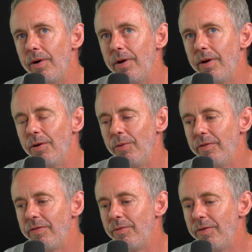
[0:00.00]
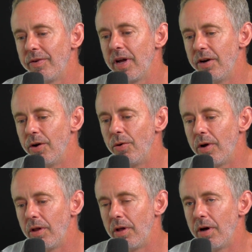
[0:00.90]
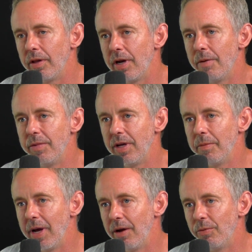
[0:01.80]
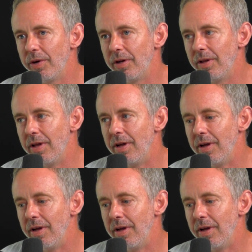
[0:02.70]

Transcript: we've kind of known all along that MDMA will,